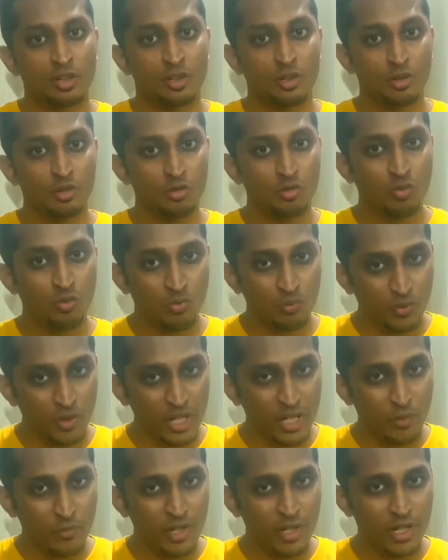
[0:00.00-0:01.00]
to
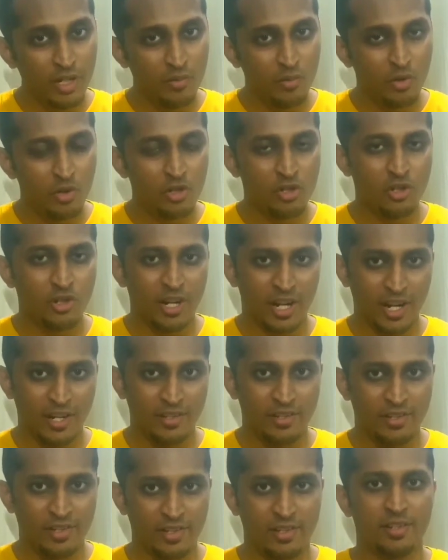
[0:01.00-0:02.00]
frequently wash your
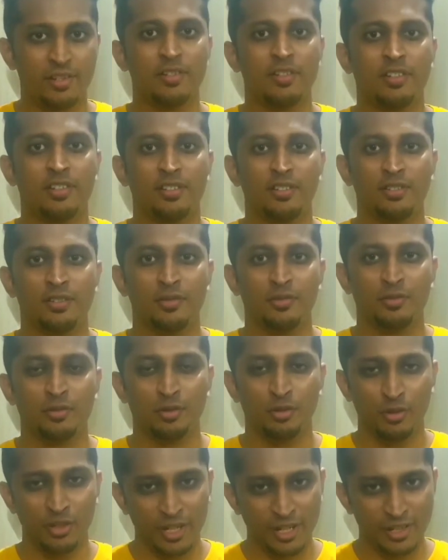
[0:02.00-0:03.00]
hands
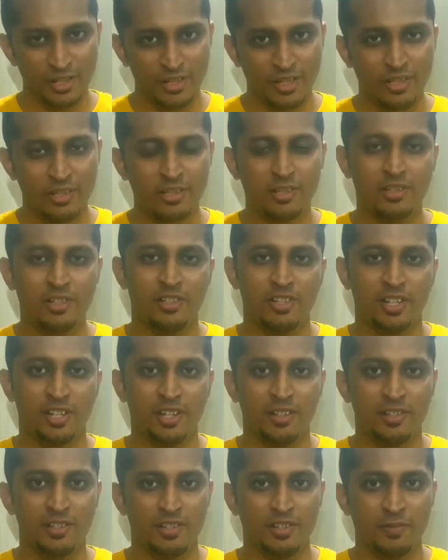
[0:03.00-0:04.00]
to greater than 30
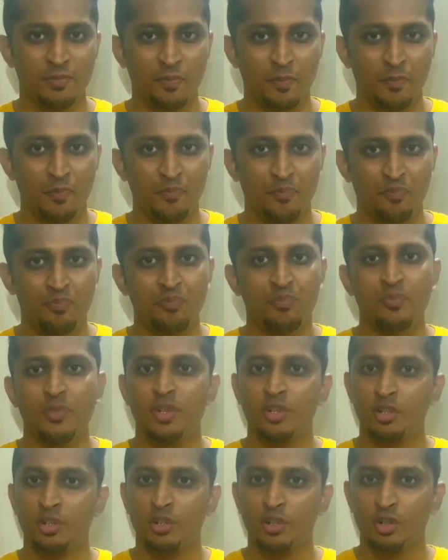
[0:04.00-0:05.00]
seconds,
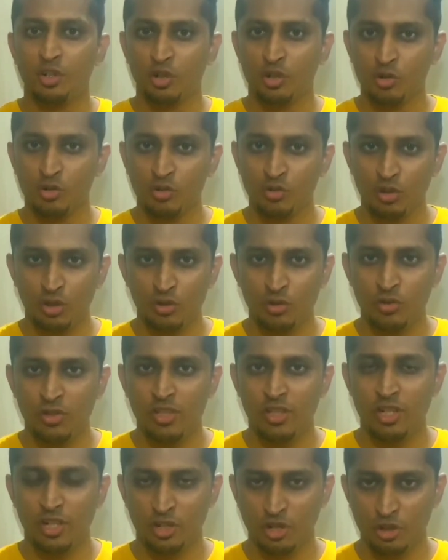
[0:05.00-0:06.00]
to use
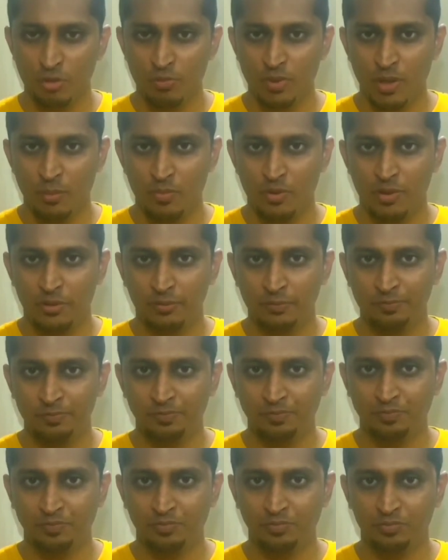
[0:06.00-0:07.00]
a tissue paper
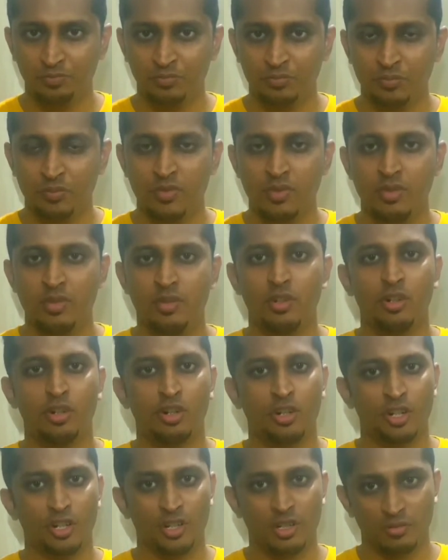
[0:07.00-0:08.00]

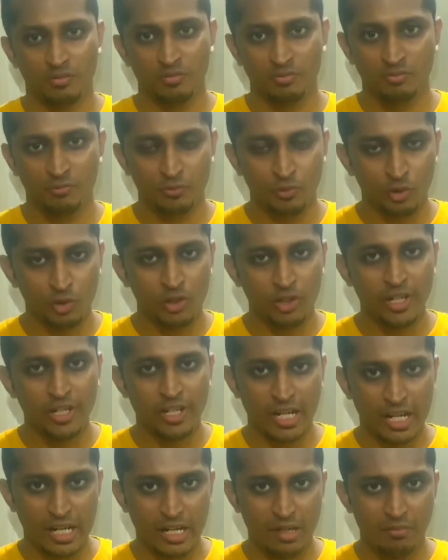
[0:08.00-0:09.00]
or a folded
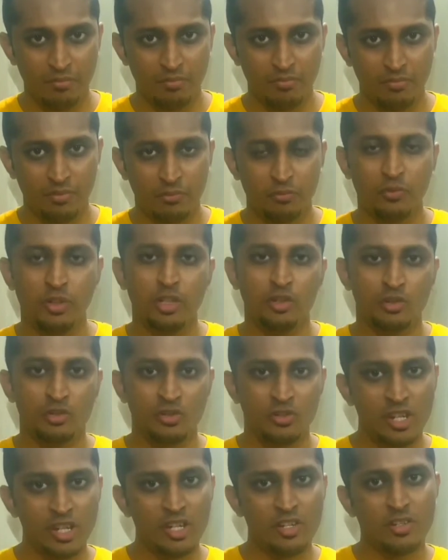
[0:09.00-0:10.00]
arm when you
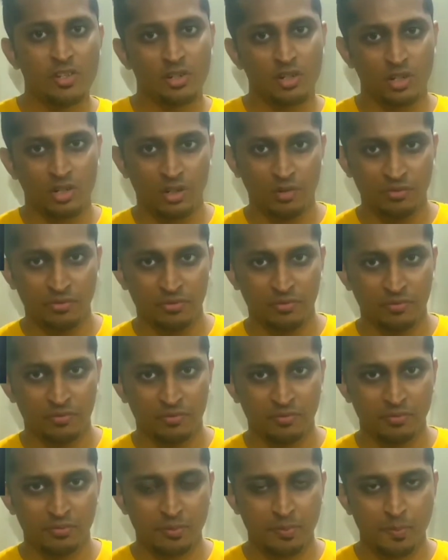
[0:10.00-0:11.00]
sneeze or cough,
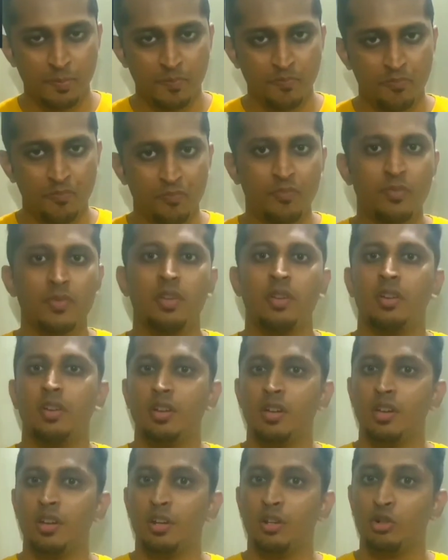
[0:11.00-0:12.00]

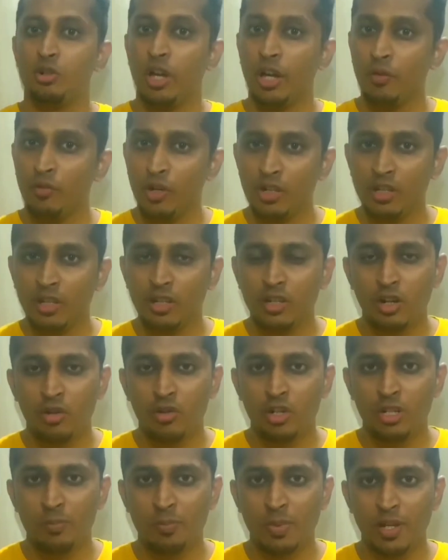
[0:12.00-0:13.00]
to avoid the
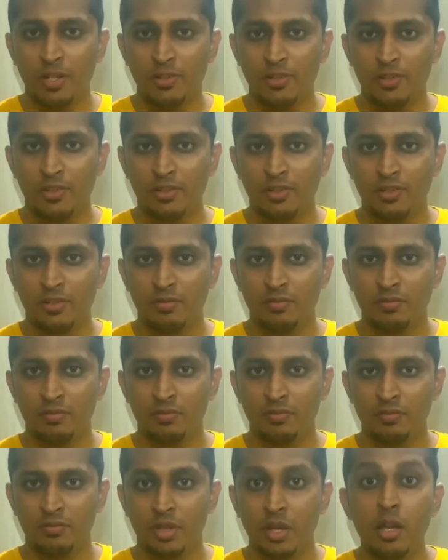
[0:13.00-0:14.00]
crowded places,
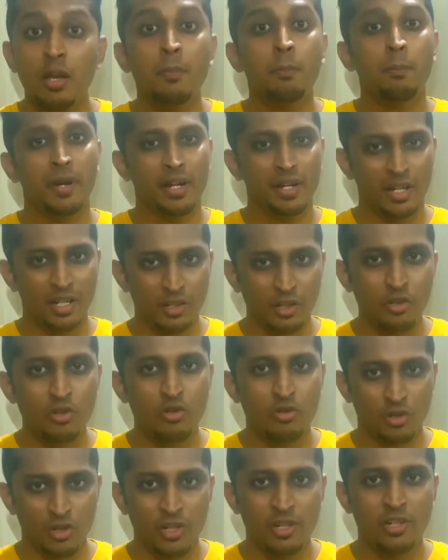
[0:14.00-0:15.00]
maintain the
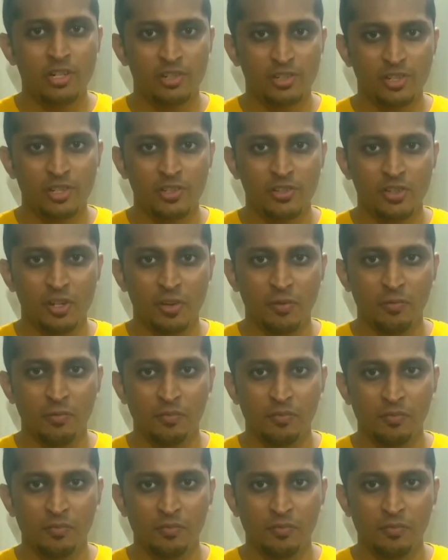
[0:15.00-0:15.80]
social distancing.